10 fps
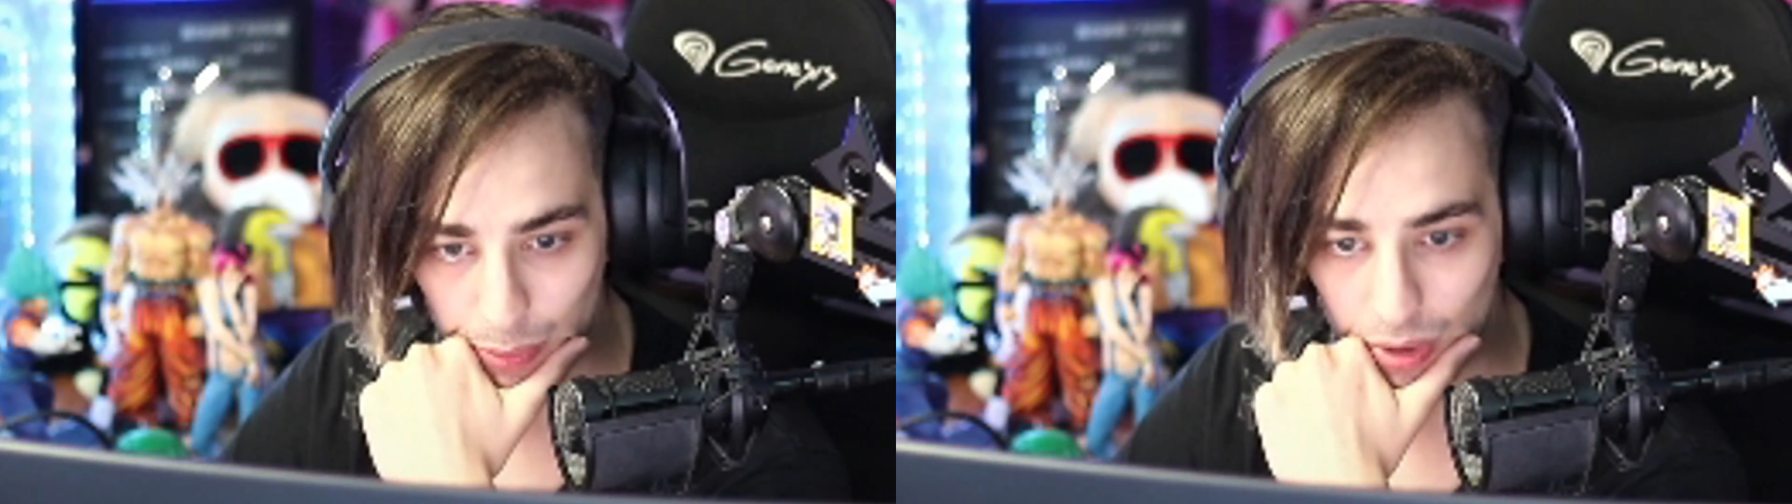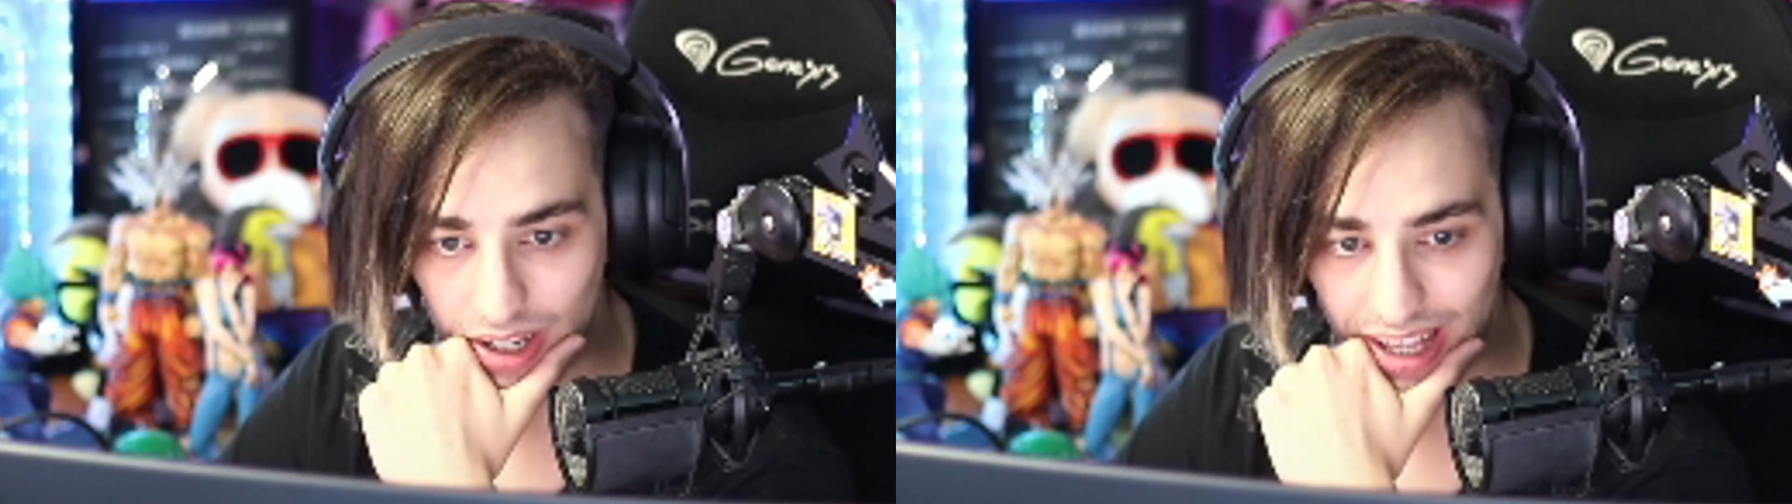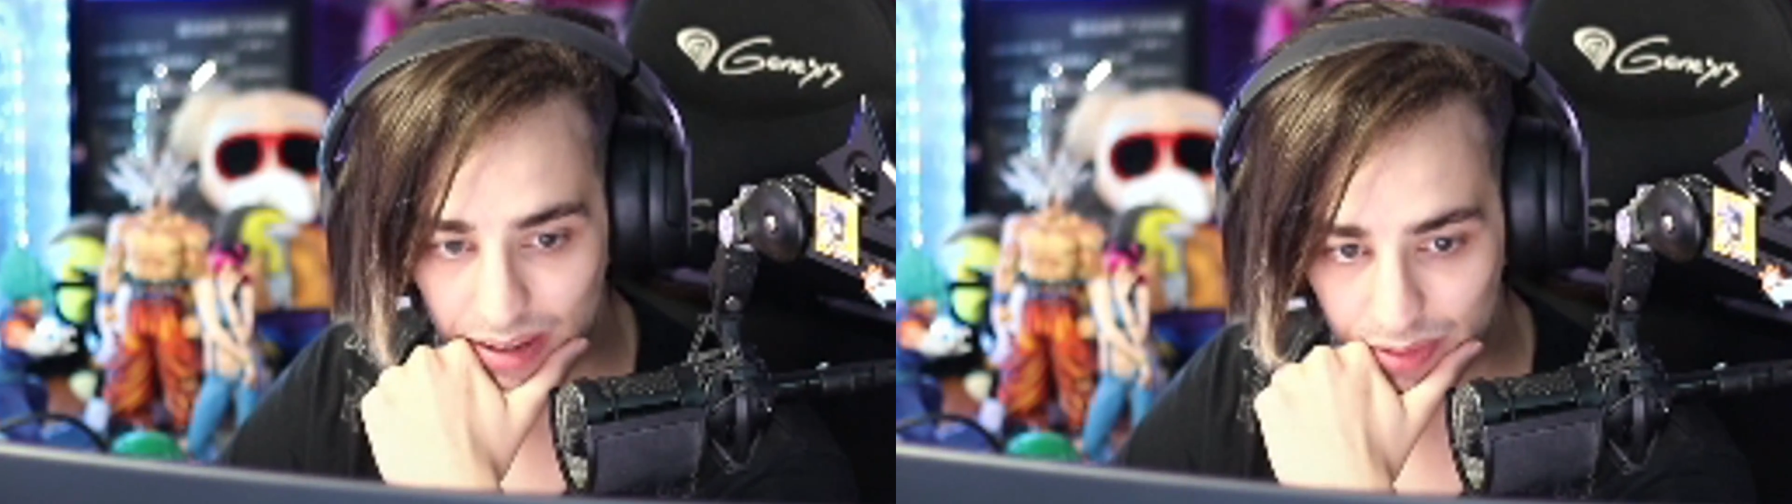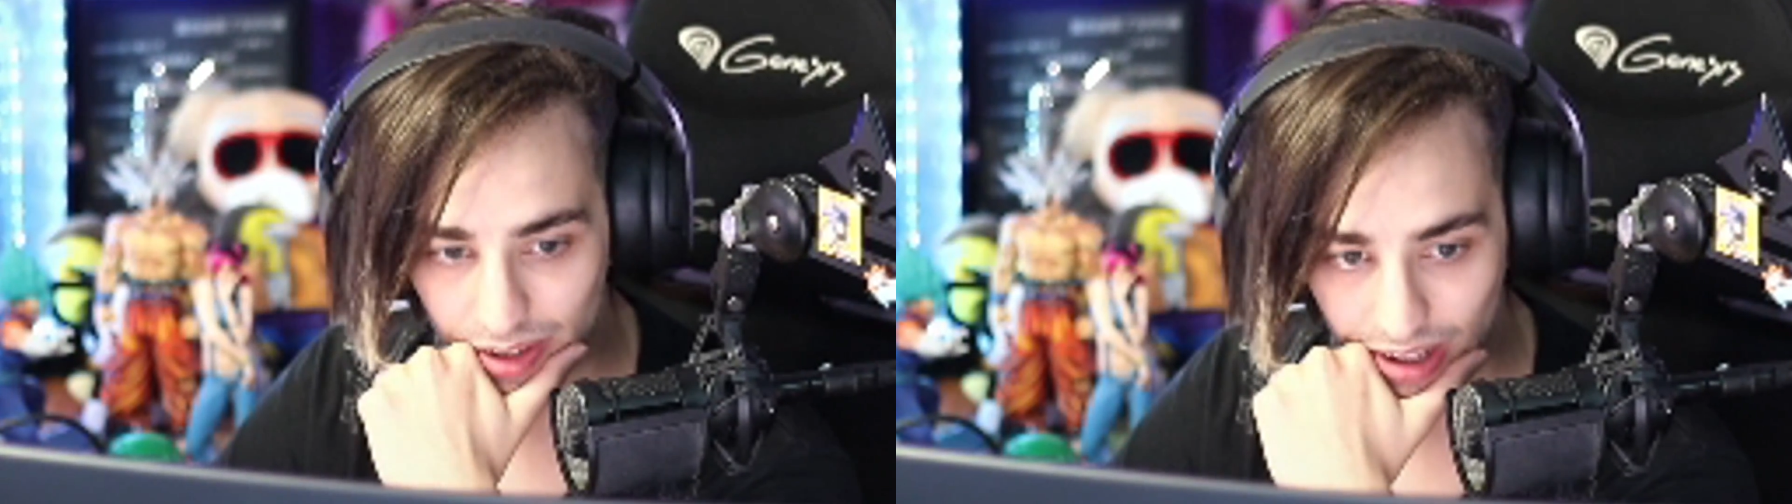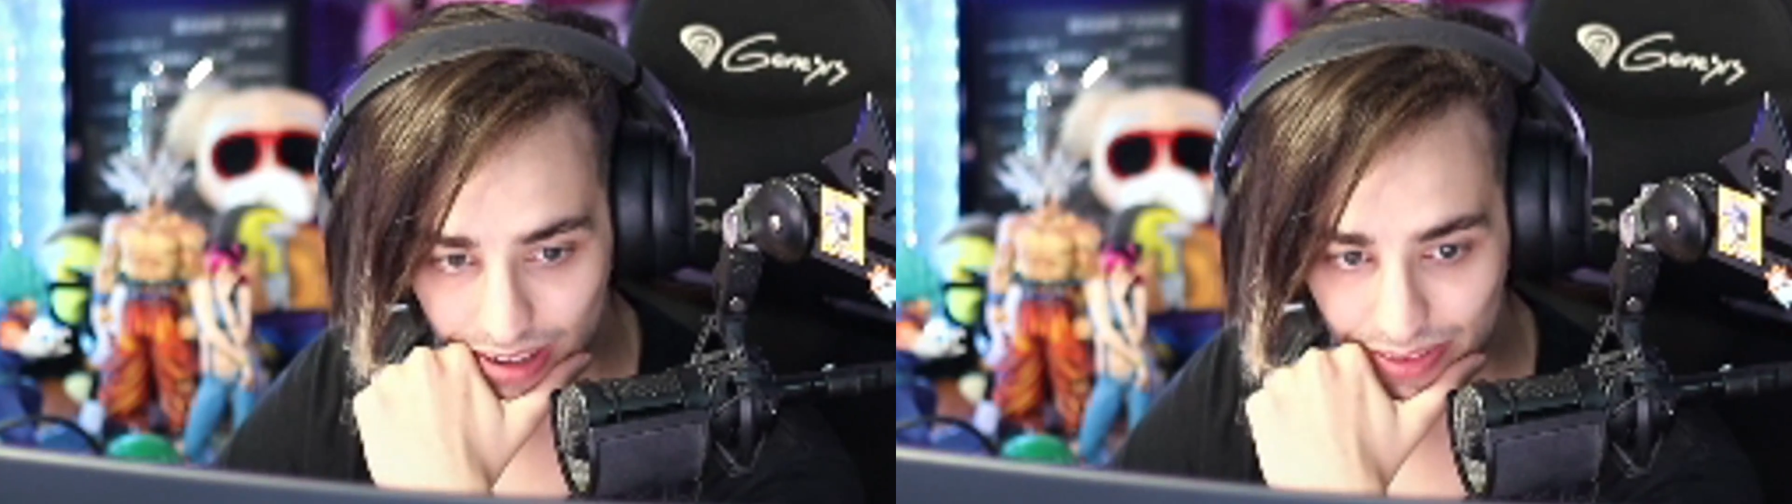We're gonna have
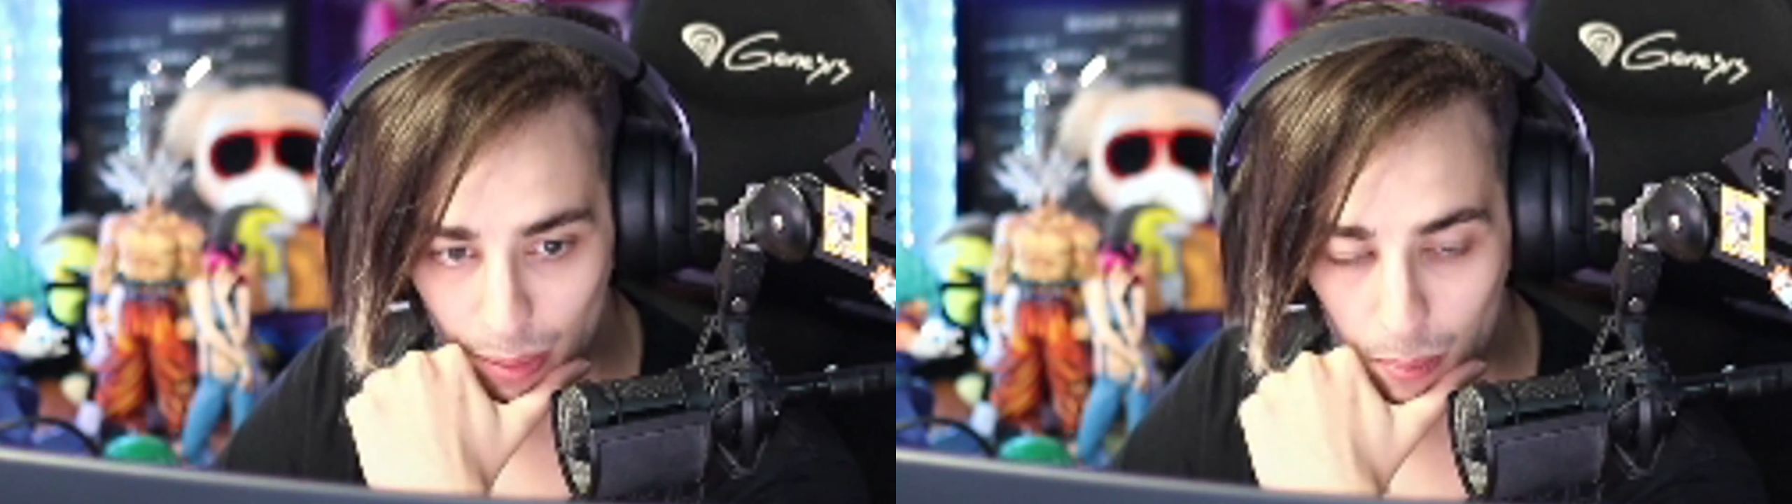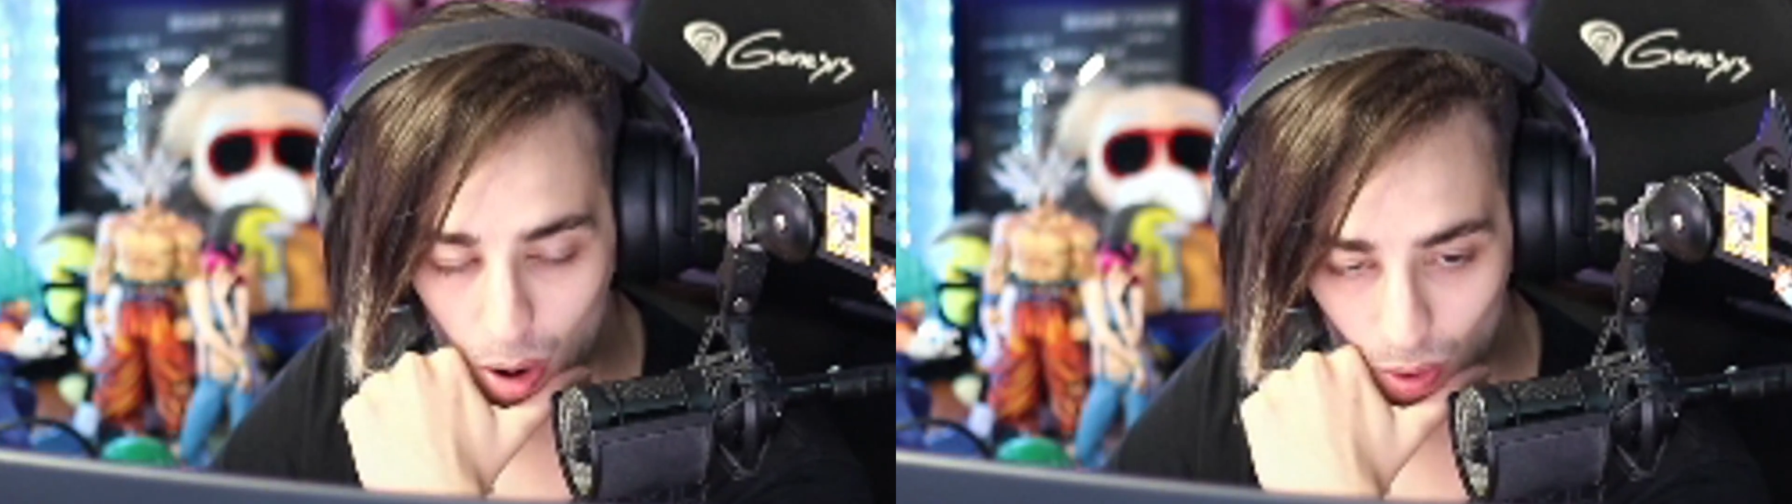to demote